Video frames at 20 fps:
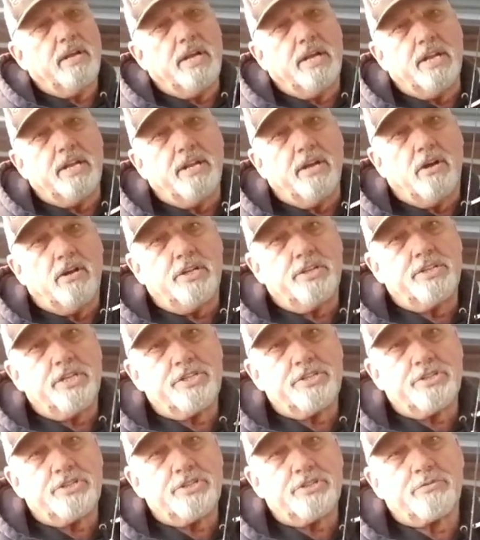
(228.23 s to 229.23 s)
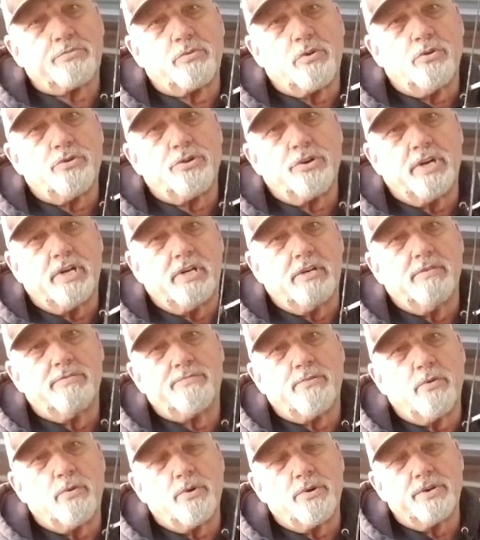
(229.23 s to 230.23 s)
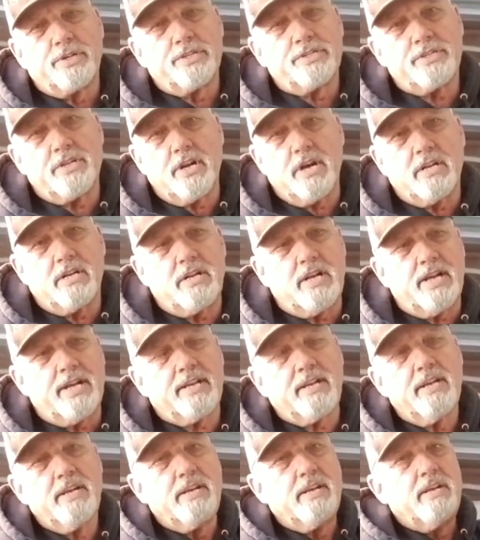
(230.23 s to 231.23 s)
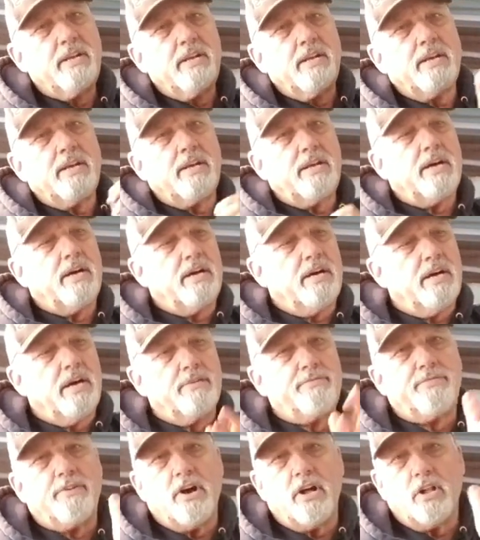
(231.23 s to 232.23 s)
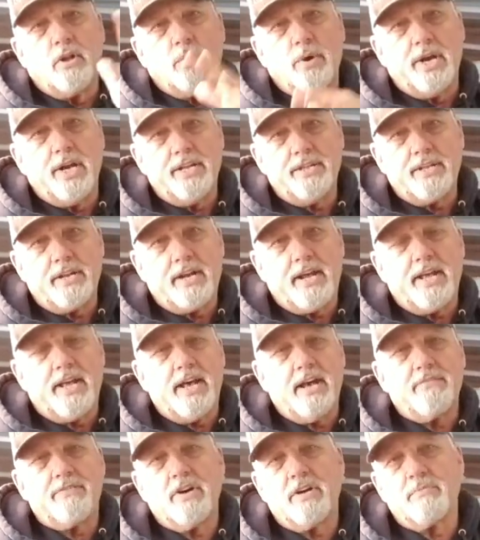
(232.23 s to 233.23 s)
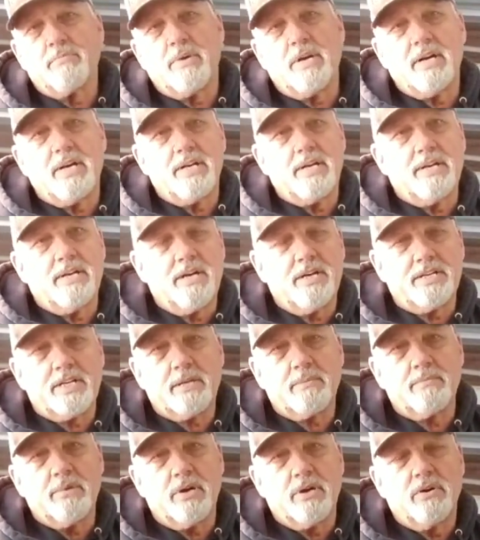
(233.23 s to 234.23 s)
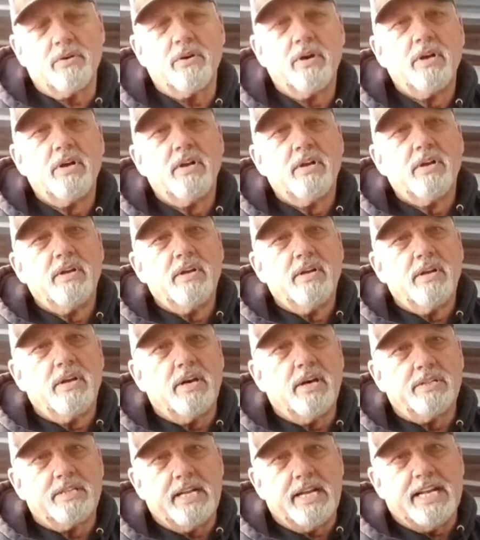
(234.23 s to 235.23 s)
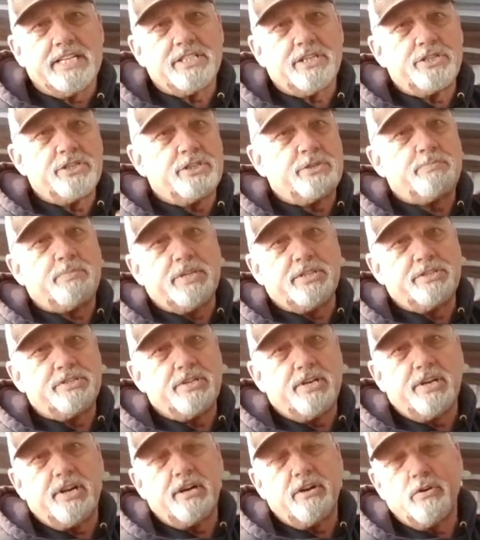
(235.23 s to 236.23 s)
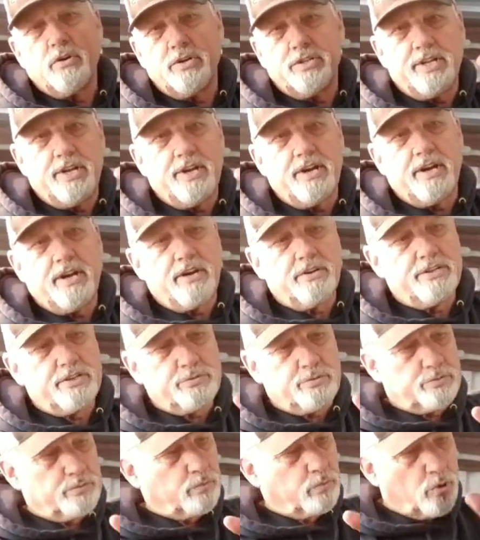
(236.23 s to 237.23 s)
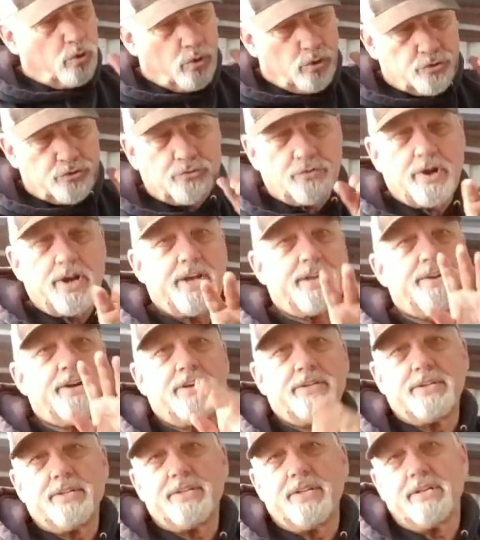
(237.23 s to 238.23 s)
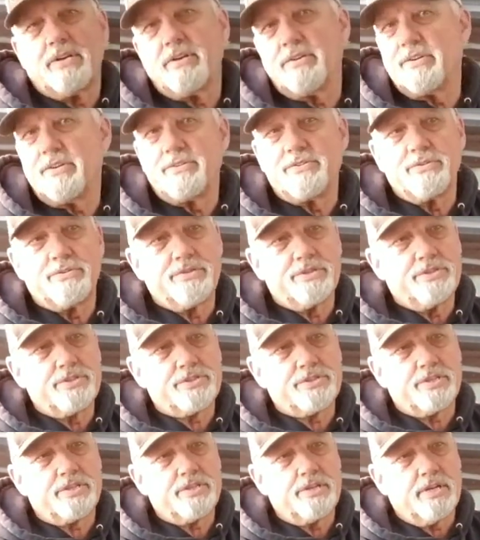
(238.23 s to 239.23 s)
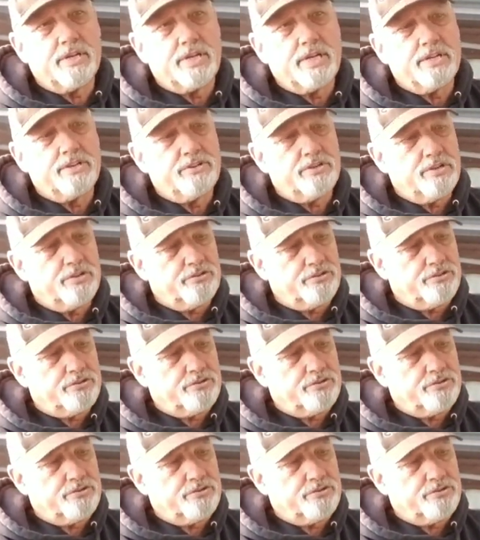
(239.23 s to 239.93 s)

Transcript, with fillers: And all it does is just roll your arrow forward. It's not like uh, a fall away that I have on my uh, hunting bow uh, that actually suspends the arrow in the air. This one rolls right on the thing. All you're doing is, uh, again,